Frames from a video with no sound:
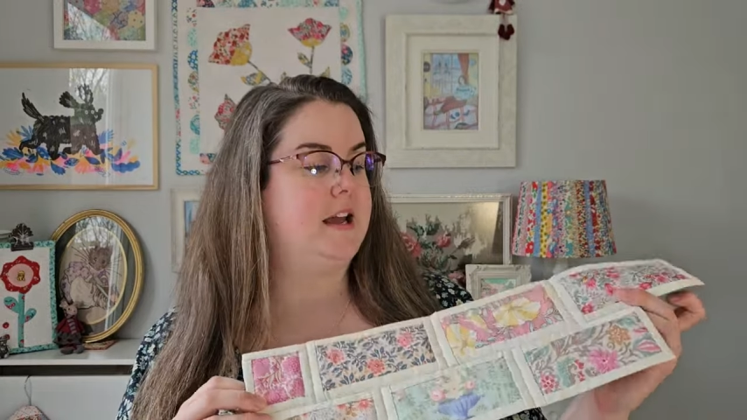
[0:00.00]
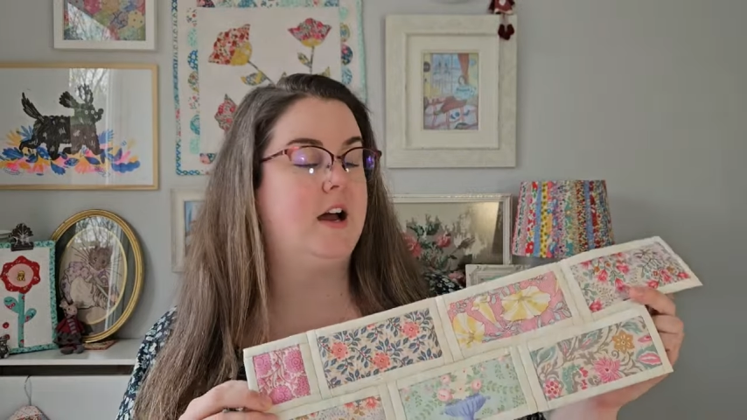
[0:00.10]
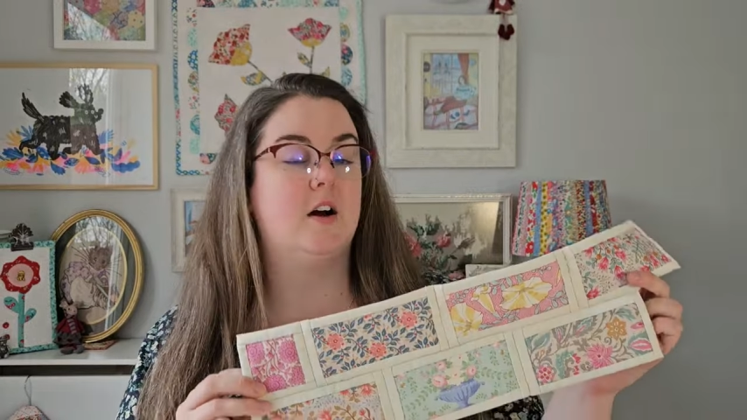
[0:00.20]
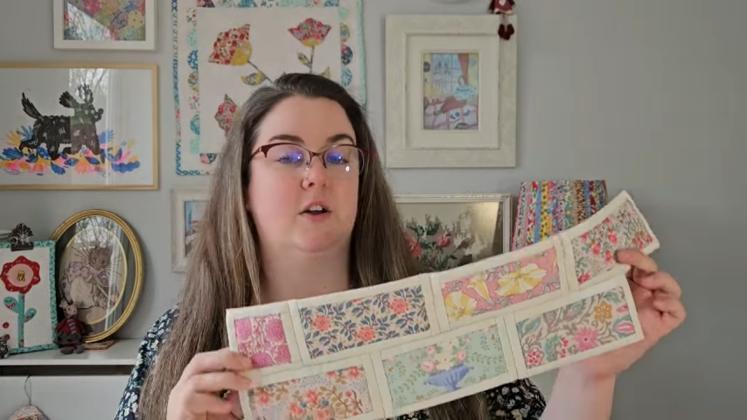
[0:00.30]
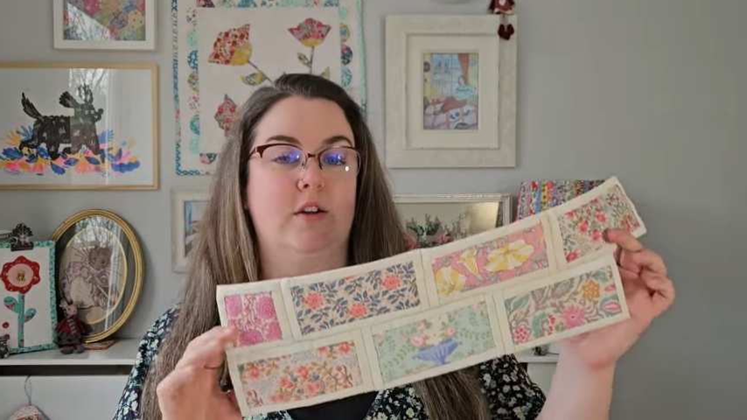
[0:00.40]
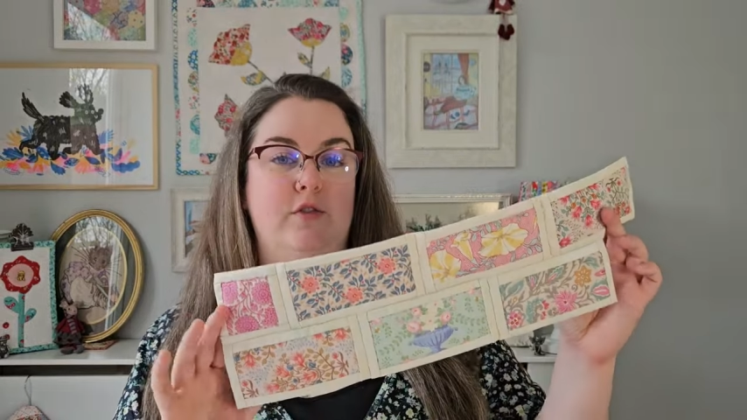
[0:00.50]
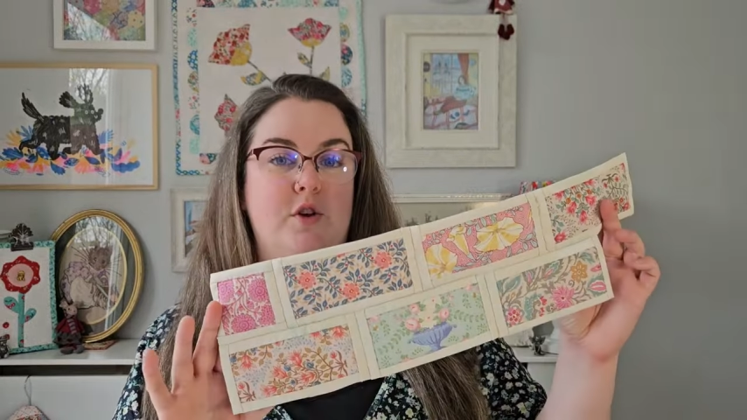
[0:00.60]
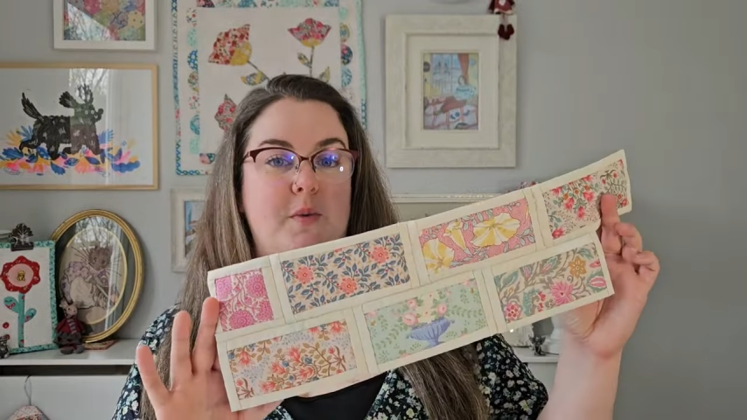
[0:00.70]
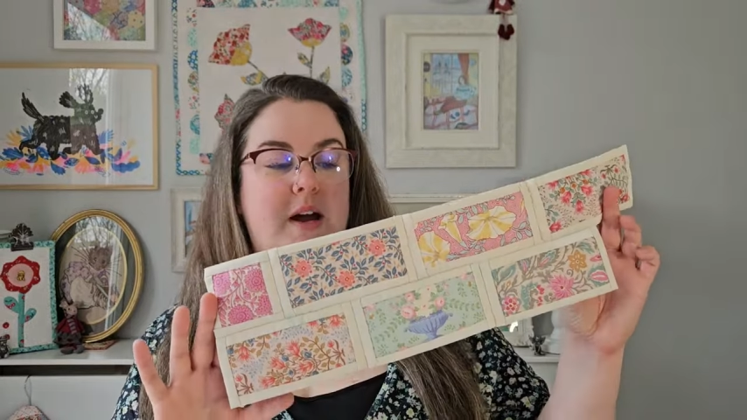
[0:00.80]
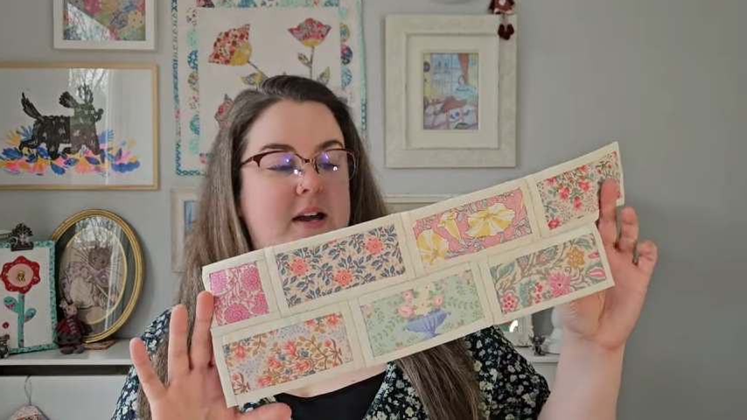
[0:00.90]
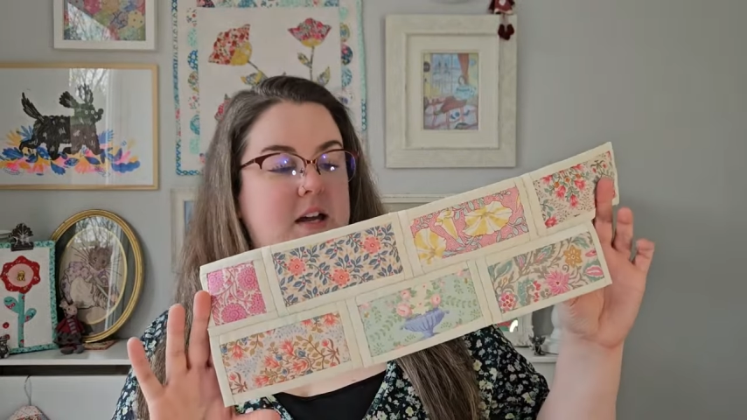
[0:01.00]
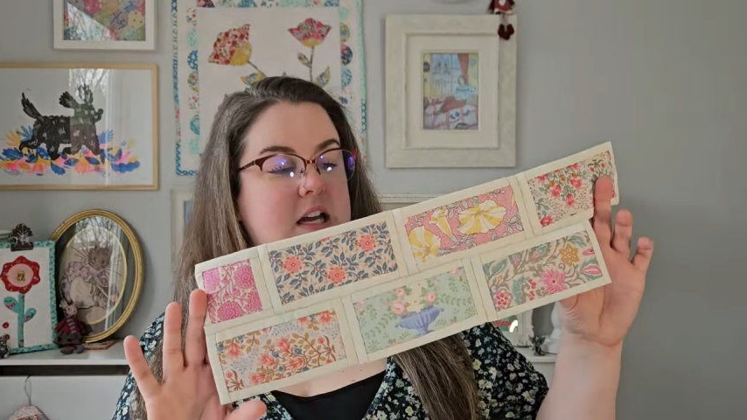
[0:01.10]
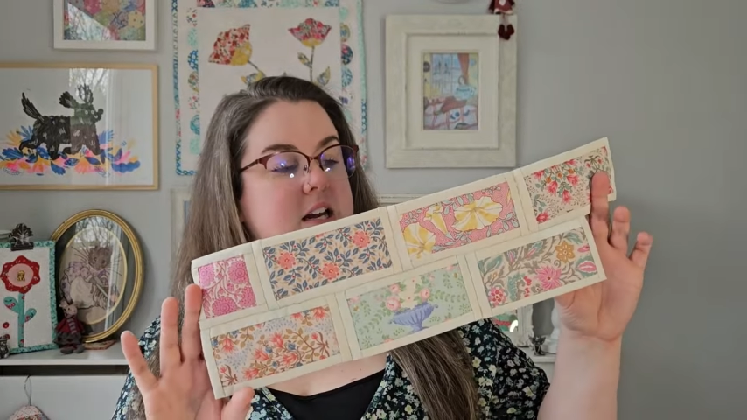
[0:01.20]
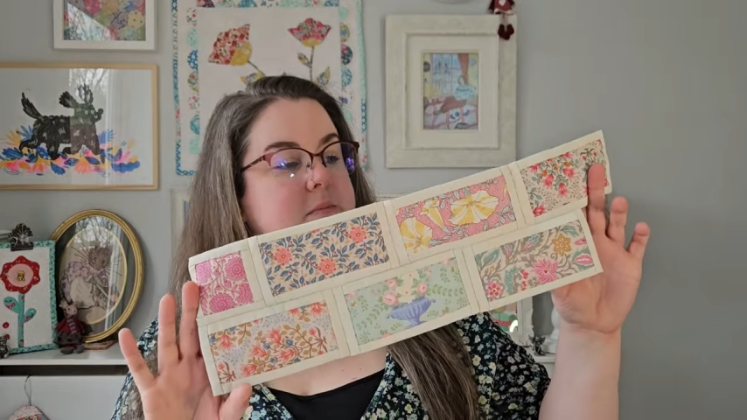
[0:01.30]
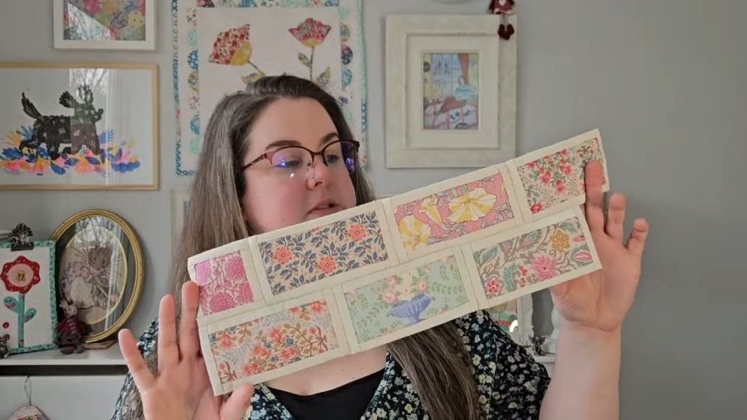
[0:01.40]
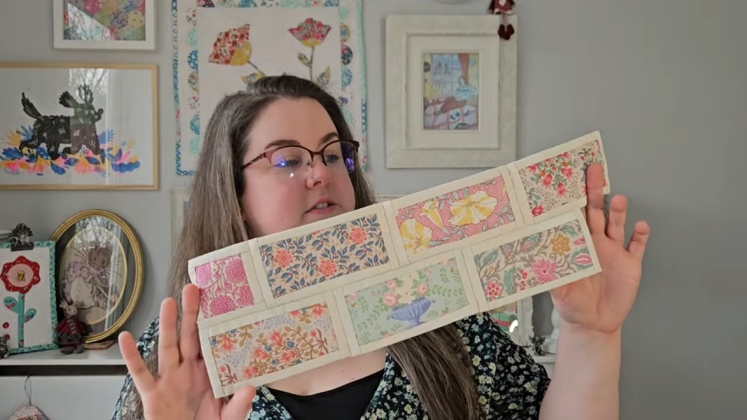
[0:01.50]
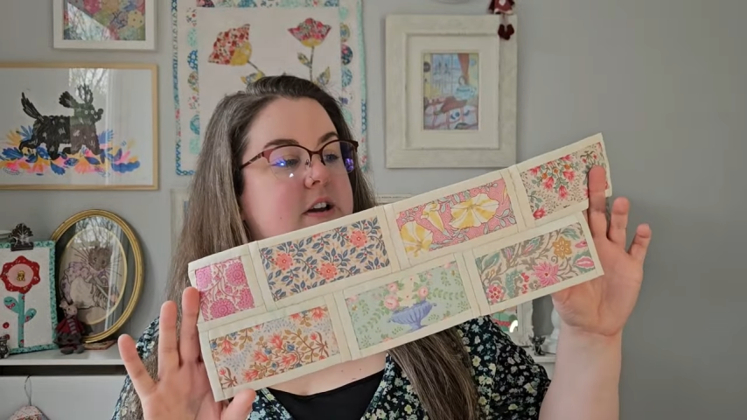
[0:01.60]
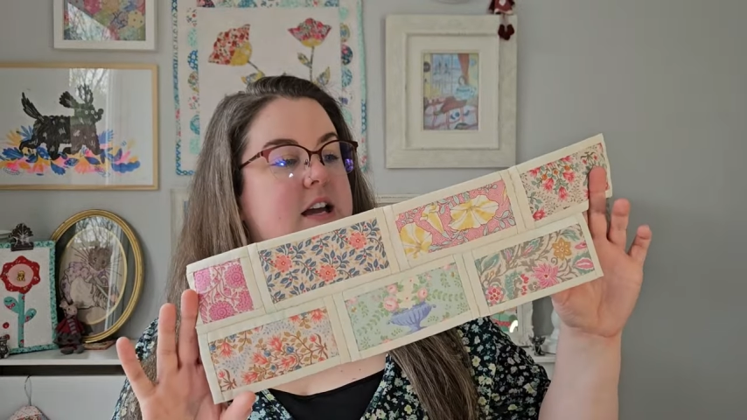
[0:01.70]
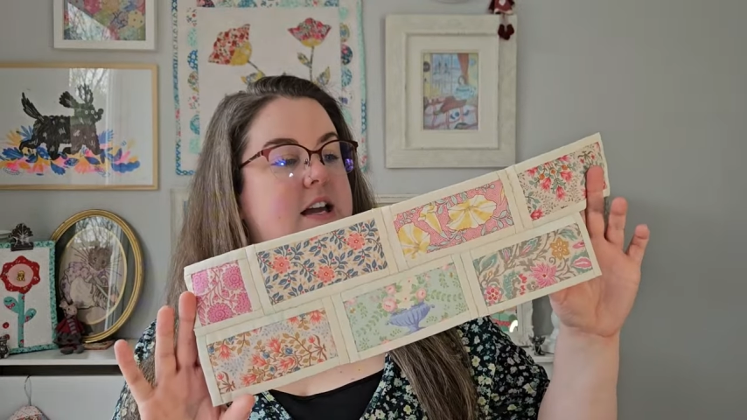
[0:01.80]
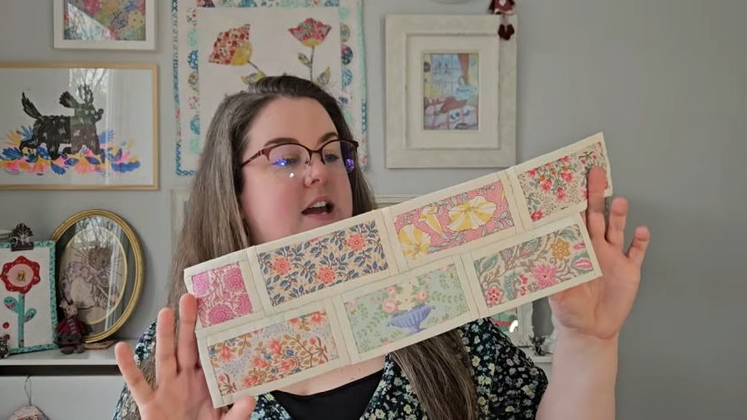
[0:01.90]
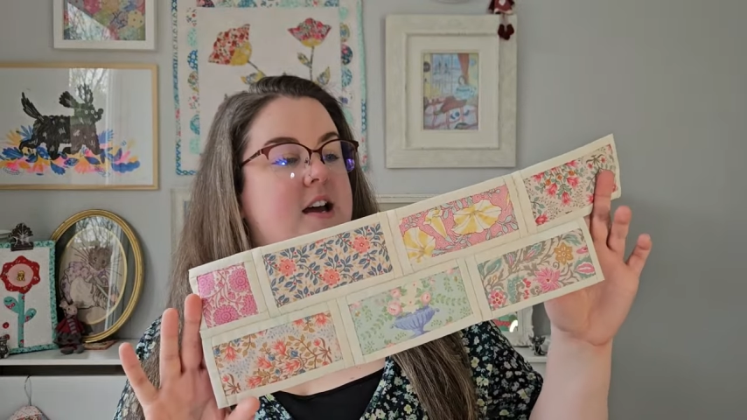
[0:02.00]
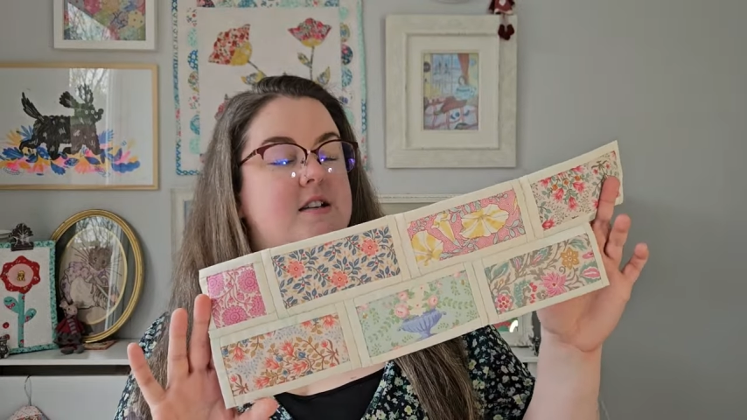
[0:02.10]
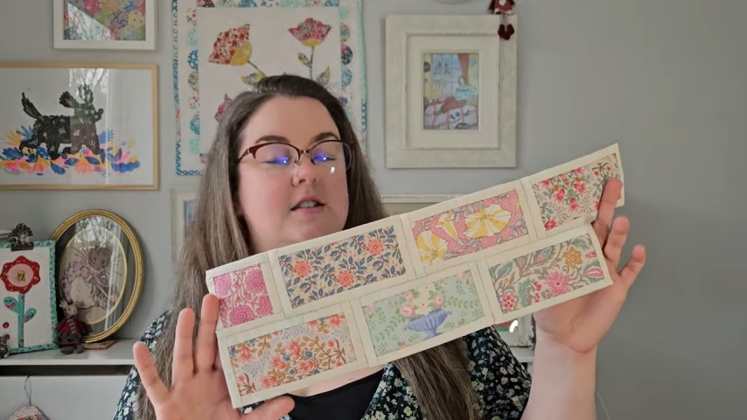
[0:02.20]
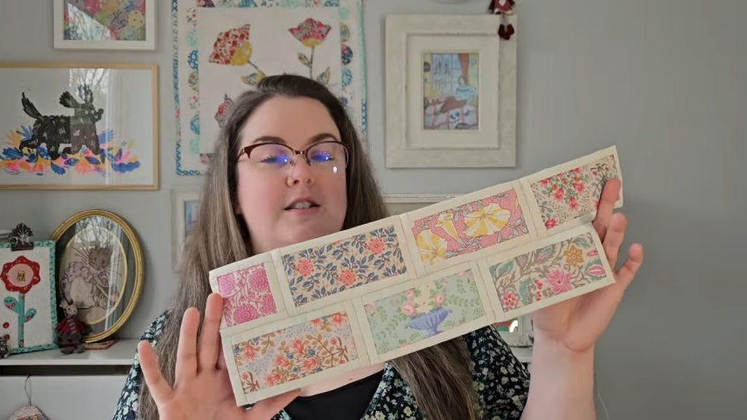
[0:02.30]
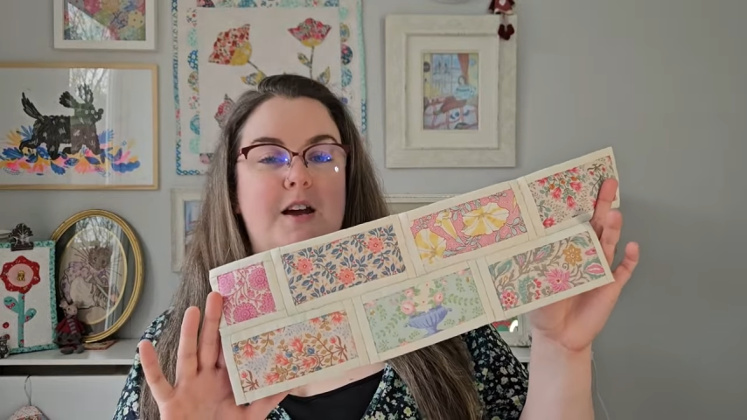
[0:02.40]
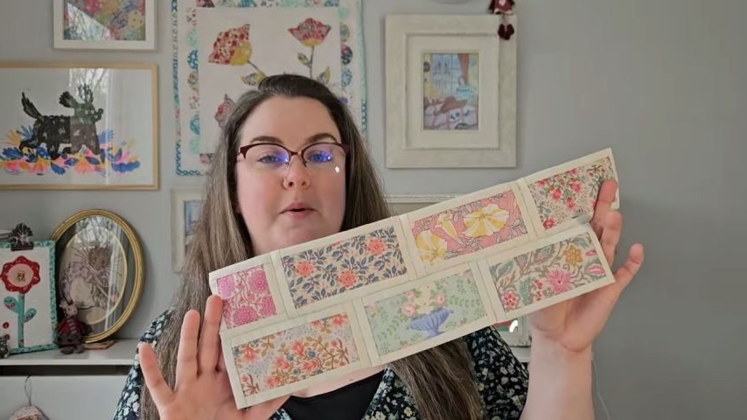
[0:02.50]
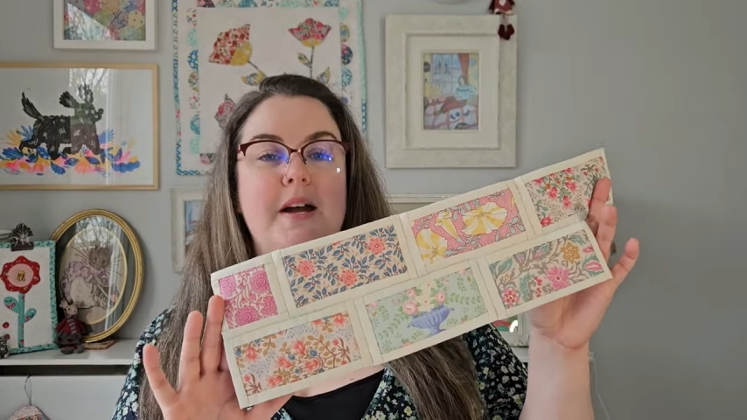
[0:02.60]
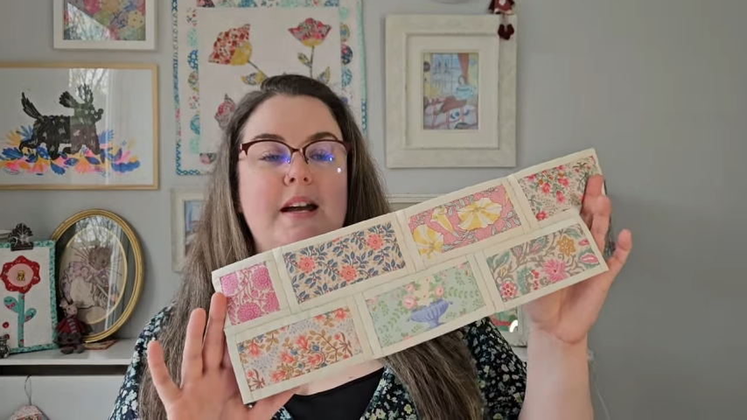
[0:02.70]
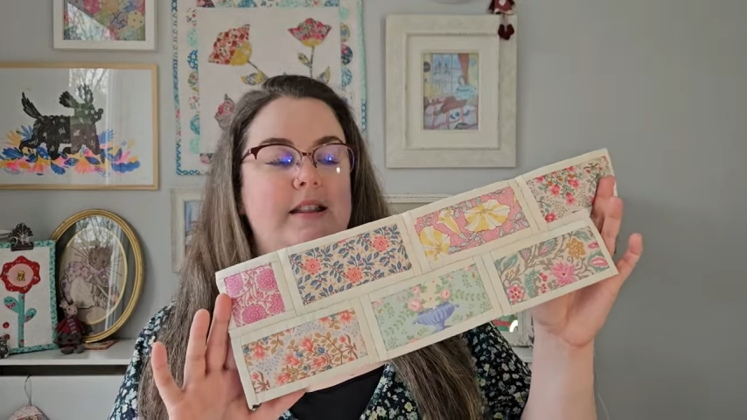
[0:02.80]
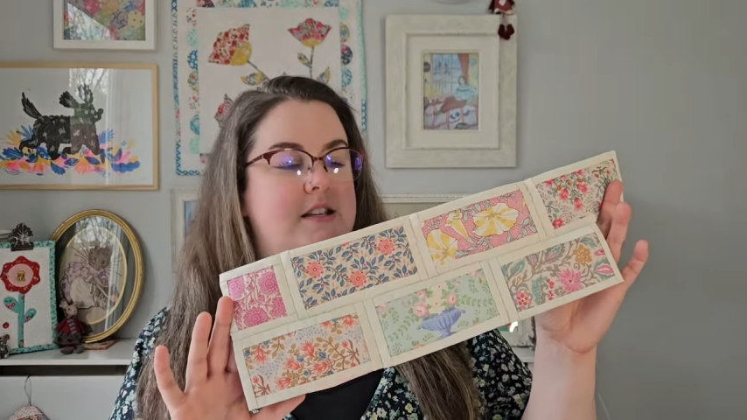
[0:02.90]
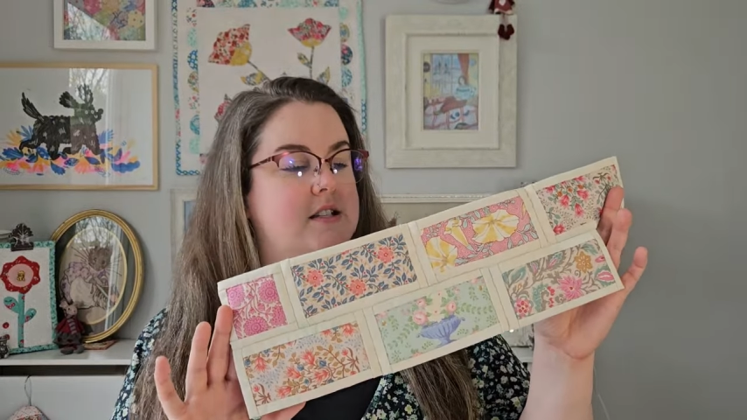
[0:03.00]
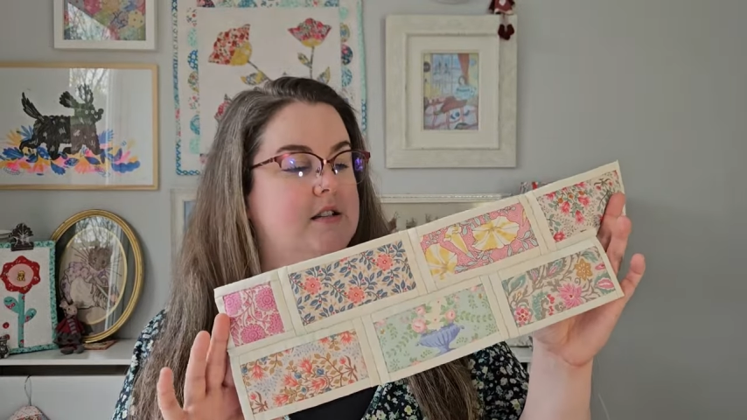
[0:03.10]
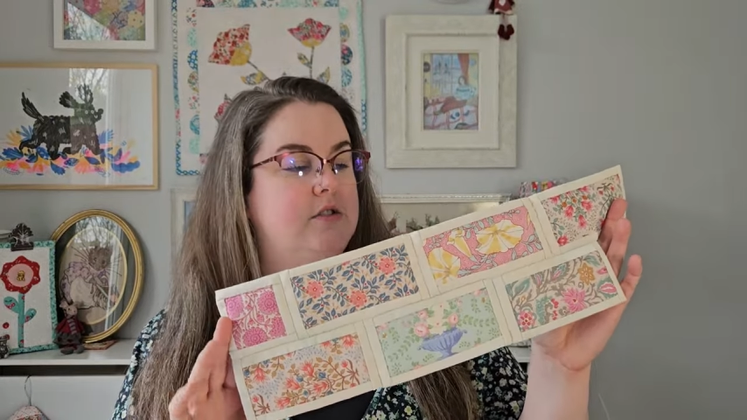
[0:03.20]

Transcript: I'll give you a glimpse of it here. So this is